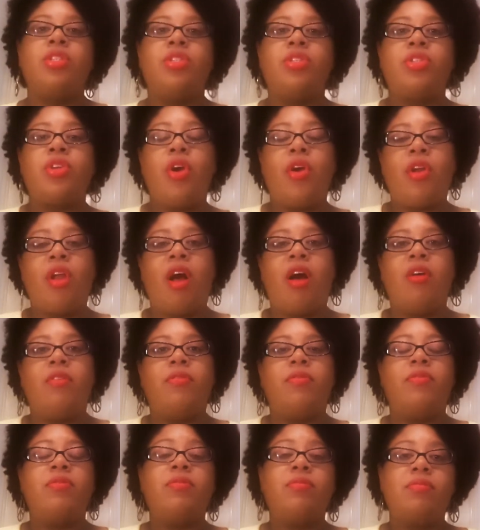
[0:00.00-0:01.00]
Turn
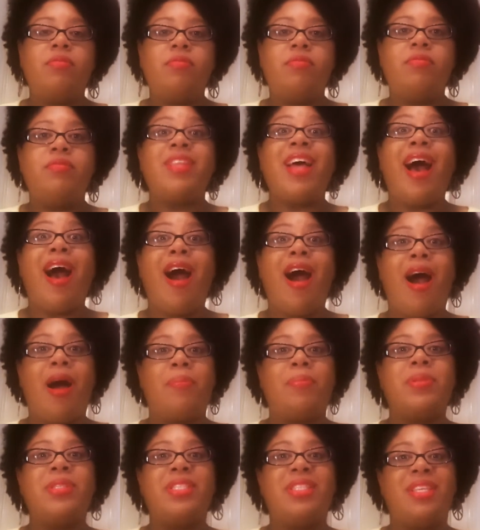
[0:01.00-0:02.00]
off. The
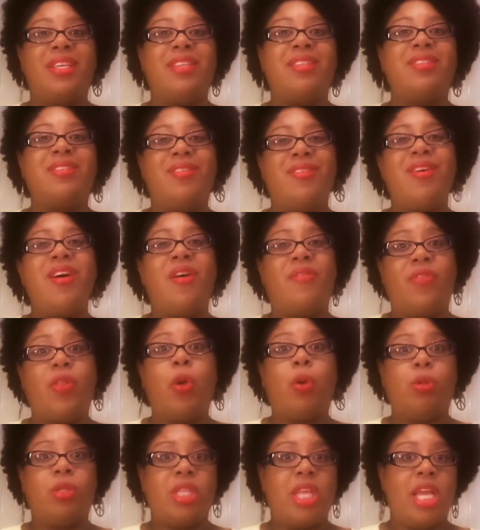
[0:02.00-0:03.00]
opposite of
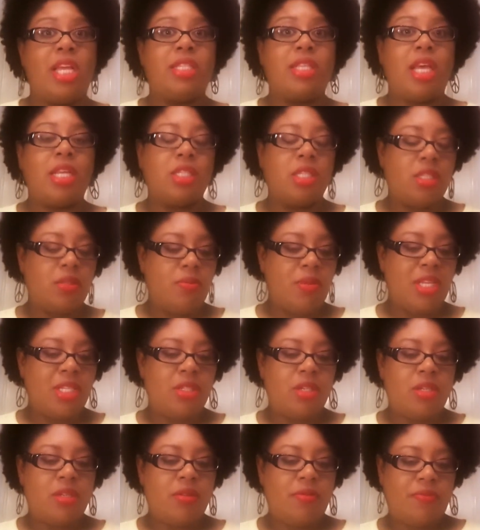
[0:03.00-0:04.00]
those things I just
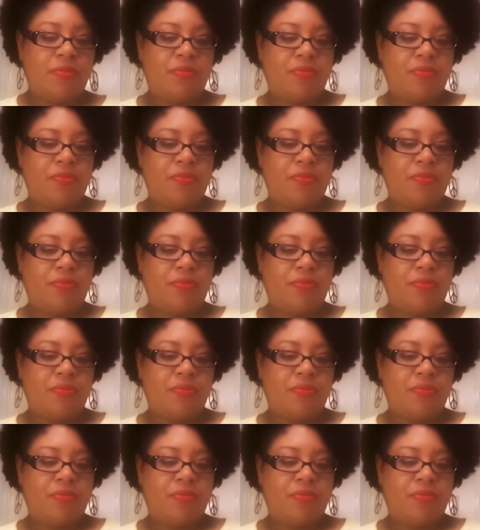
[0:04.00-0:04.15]
mentioned.